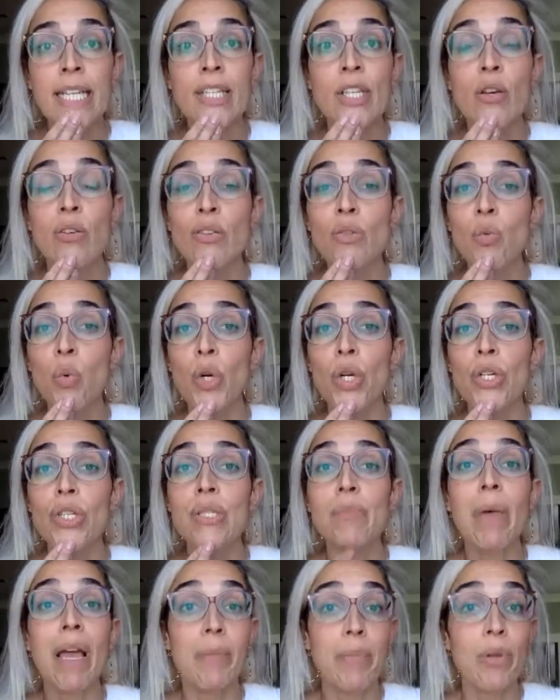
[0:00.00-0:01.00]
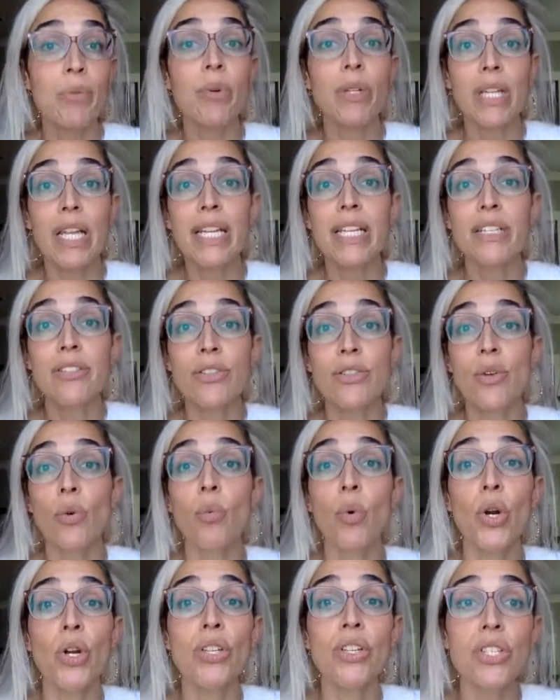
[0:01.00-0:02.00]
Those words might be related to the
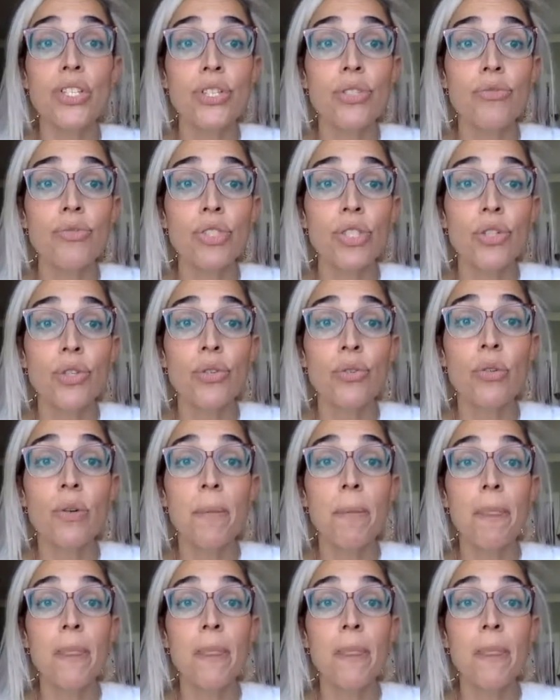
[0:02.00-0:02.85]
work that you do.